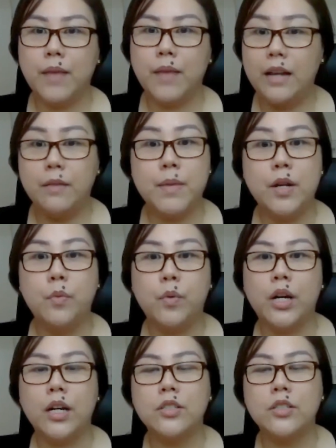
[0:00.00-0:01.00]
admin
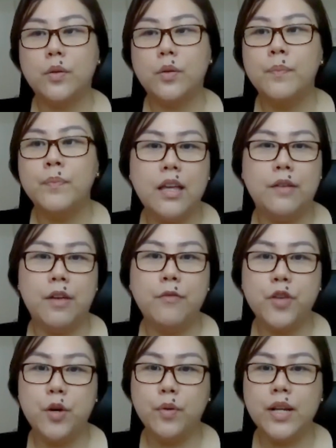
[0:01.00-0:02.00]
work. So if
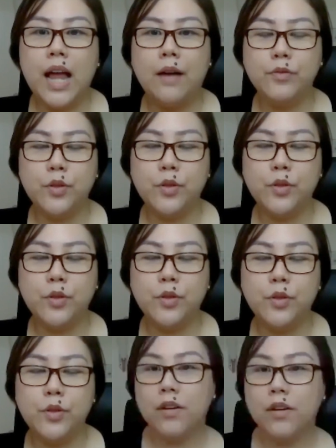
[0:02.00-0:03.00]
you would have to
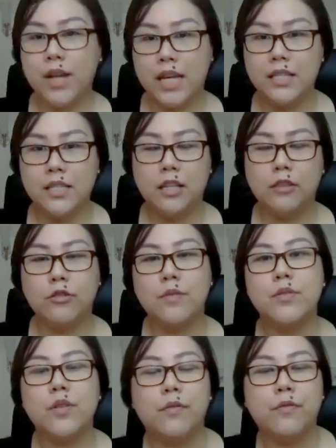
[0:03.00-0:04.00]
compare the rates in
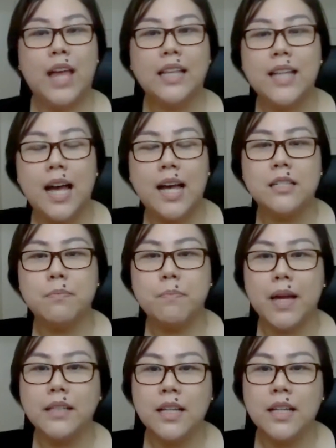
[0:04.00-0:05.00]
terms of that
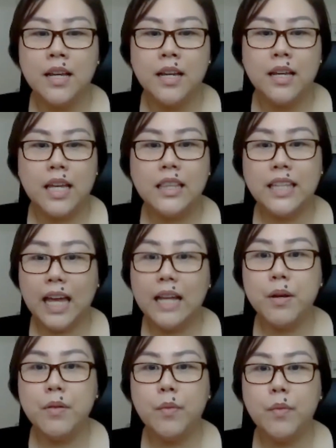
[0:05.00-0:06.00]
aspect, it can
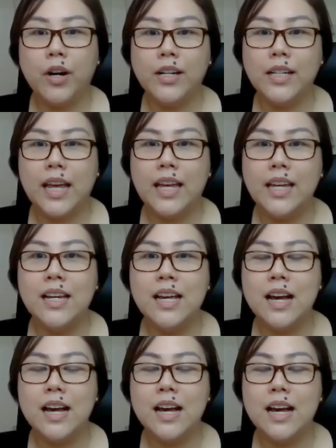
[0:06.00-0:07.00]
be rewarding.
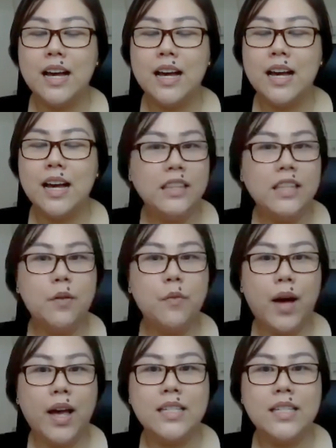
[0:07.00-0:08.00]

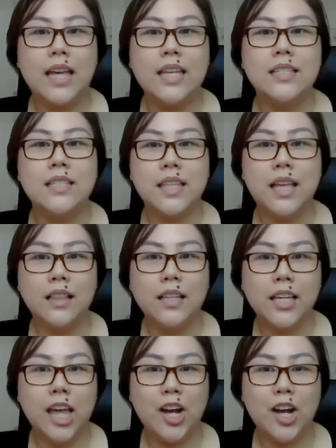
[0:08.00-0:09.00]
Stability-wise, I still
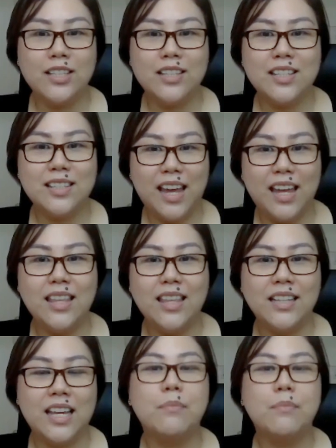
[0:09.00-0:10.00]
cannot say
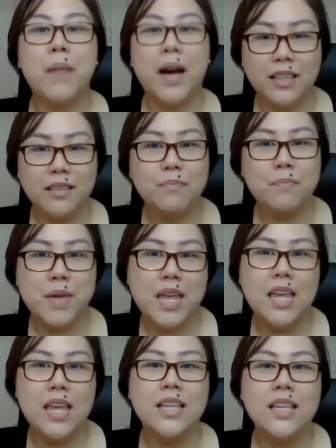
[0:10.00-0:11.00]
that it might
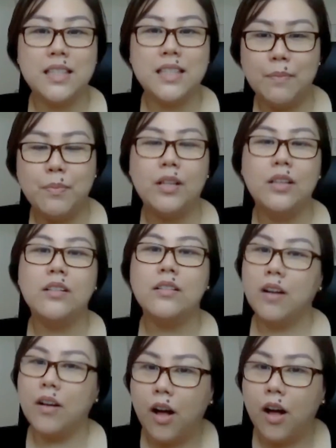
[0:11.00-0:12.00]
be stable
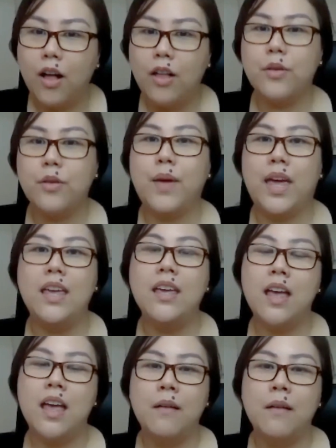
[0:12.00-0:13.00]
all the way,
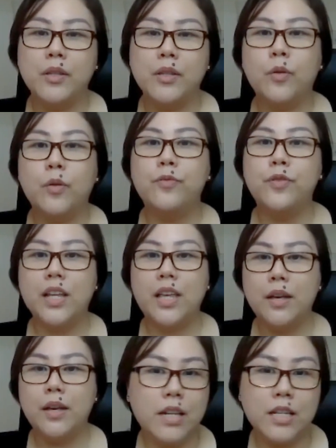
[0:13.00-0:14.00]
but
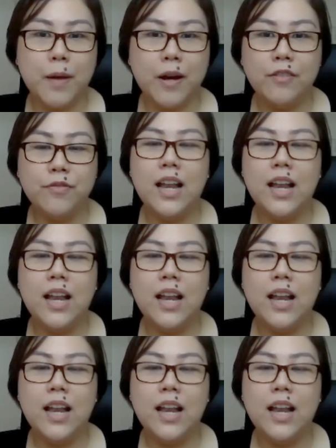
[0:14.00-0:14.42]
hopefully aspiring